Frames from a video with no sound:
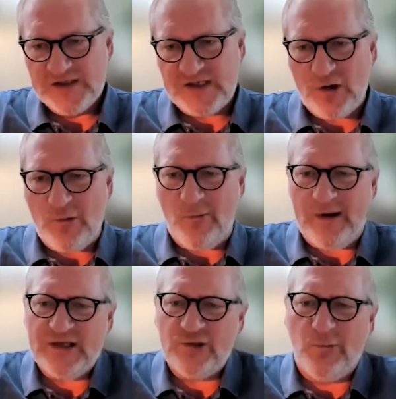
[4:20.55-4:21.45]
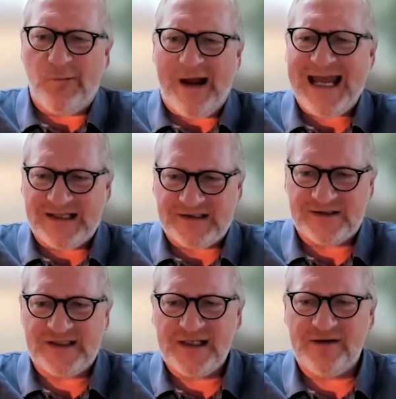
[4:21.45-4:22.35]
So when you wait
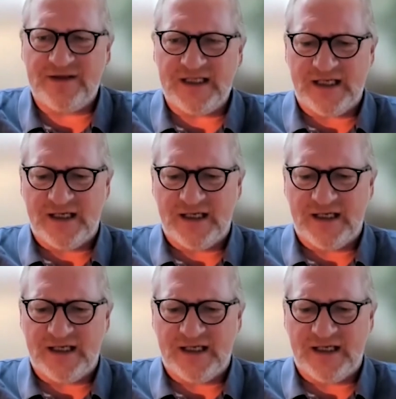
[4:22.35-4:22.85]
till the